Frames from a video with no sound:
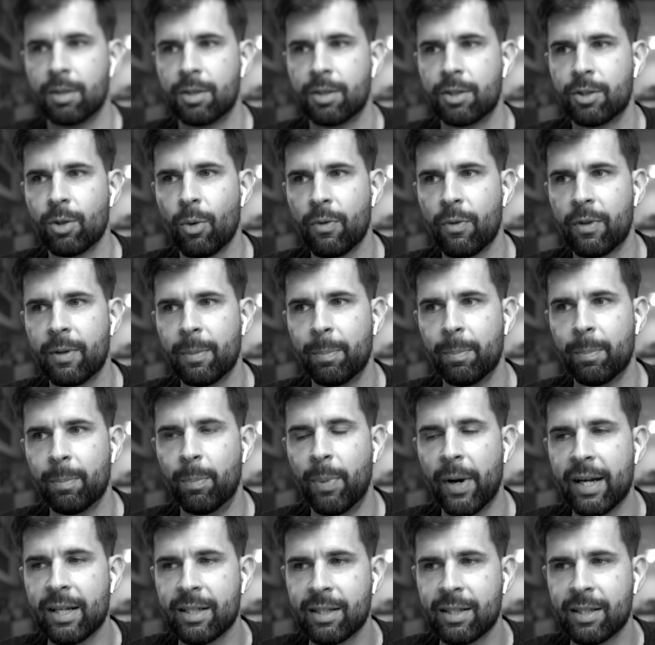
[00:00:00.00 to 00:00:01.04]
So the
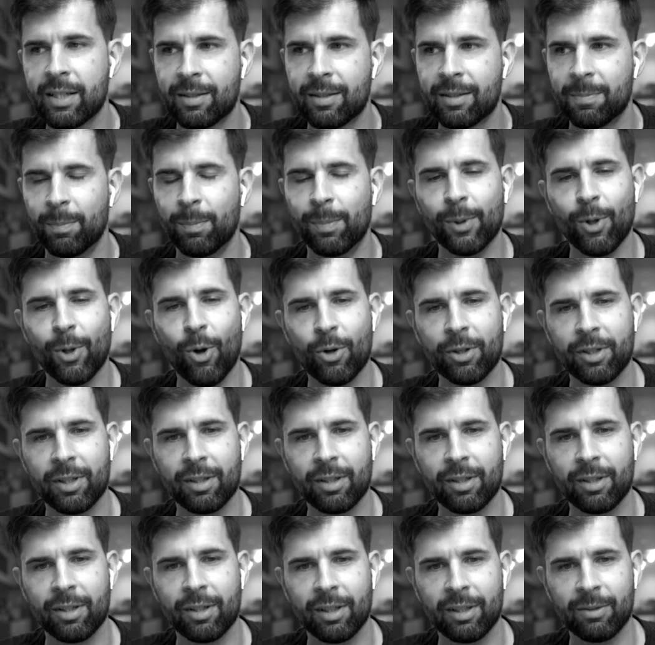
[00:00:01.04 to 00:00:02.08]
best
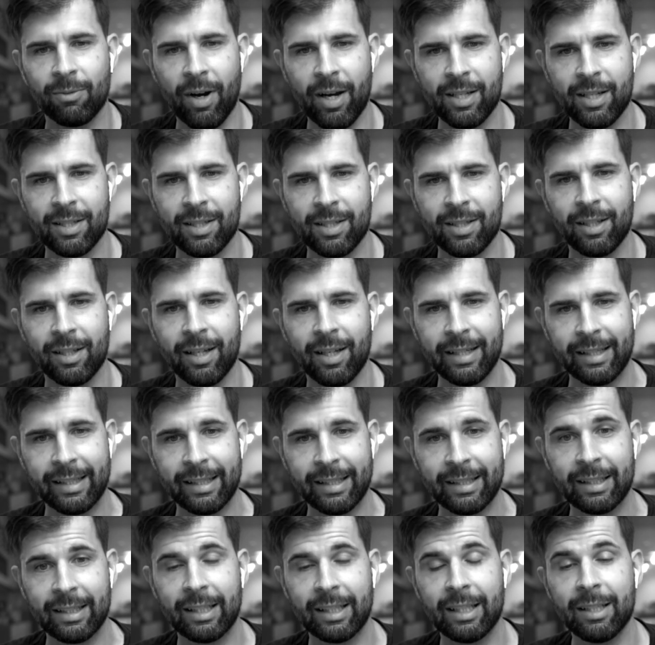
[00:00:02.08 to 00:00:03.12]
blogging advice that I
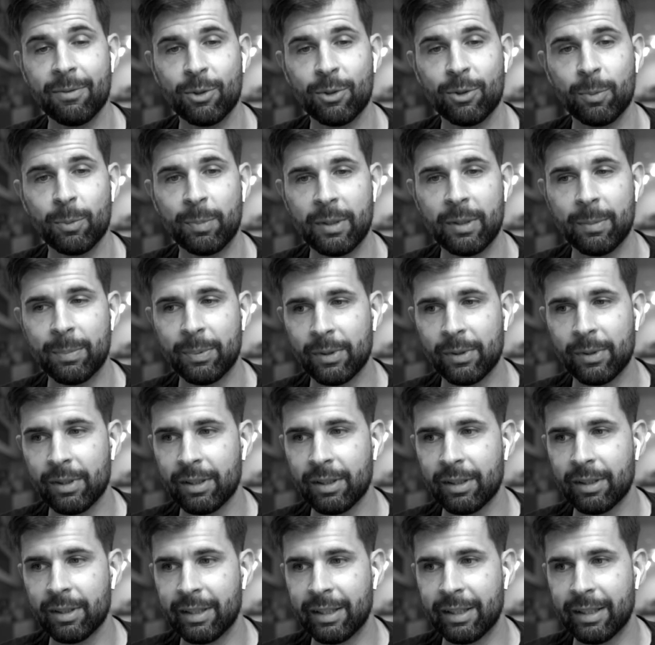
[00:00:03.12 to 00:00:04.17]
can give to
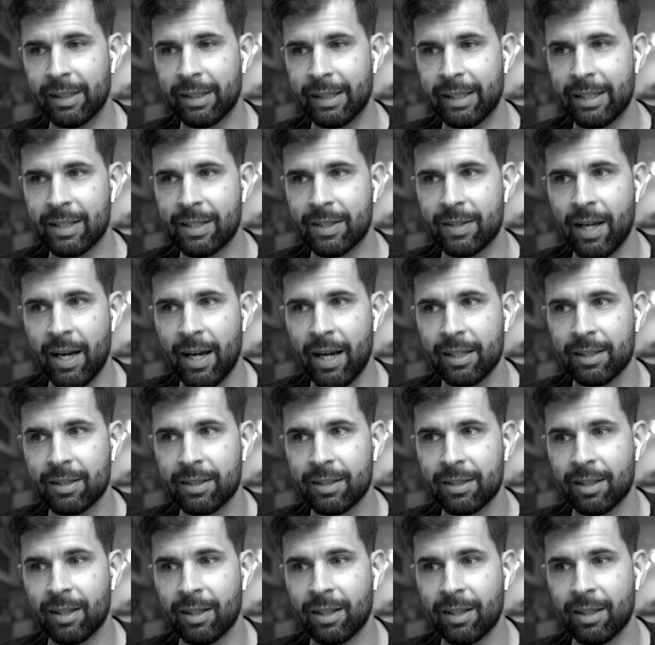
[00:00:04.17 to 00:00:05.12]
people is that